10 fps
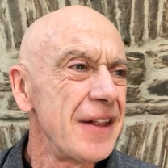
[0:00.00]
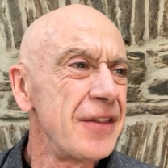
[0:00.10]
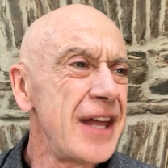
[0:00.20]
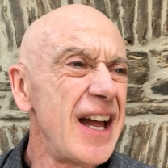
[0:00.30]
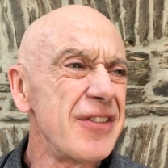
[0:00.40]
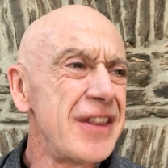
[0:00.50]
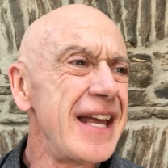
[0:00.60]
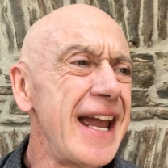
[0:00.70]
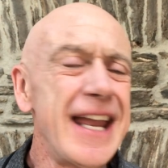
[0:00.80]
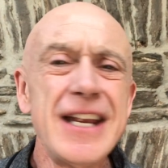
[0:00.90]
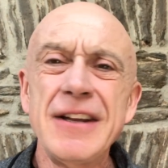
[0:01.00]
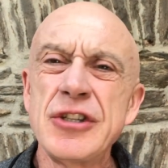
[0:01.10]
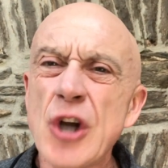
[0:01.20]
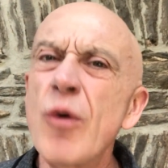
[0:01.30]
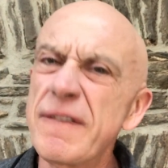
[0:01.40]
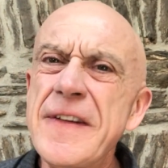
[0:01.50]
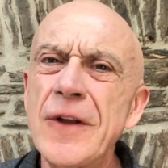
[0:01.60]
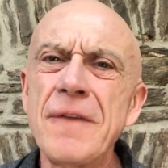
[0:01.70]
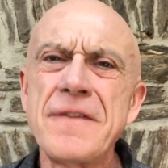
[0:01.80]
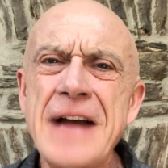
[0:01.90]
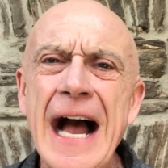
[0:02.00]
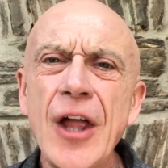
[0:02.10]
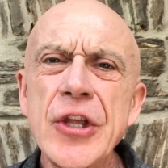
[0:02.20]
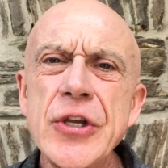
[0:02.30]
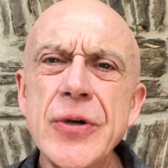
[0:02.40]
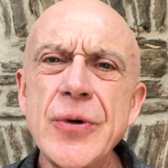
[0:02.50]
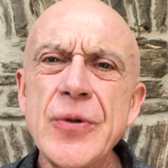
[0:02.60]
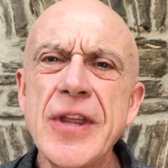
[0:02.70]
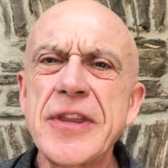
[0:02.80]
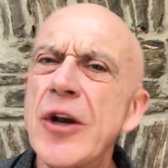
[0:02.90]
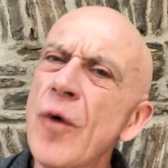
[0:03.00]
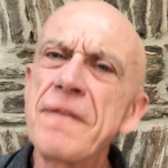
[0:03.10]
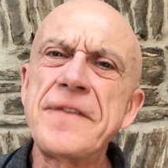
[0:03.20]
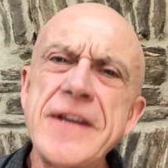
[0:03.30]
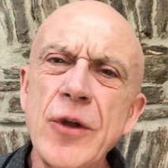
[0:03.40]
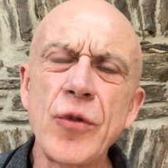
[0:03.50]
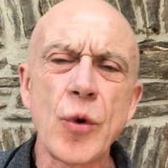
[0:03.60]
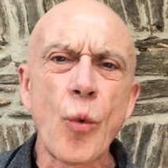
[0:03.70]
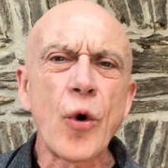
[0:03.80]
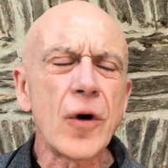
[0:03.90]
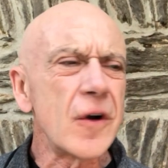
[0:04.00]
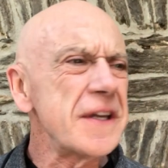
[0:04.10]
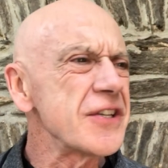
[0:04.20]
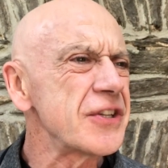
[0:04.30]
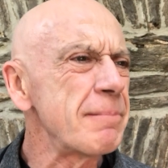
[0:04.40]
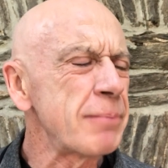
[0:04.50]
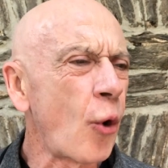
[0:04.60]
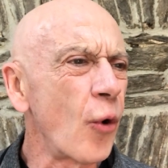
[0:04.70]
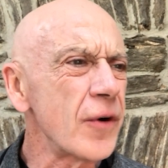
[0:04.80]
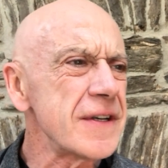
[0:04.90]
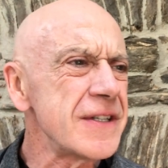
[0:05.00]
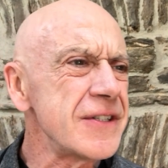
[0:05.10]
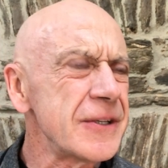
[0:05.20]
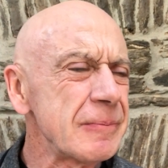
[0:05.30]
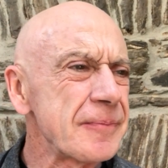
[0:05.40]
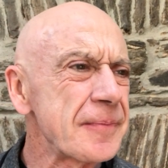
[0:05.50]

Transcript: that they don't feel valued. that they don't feel the work is important.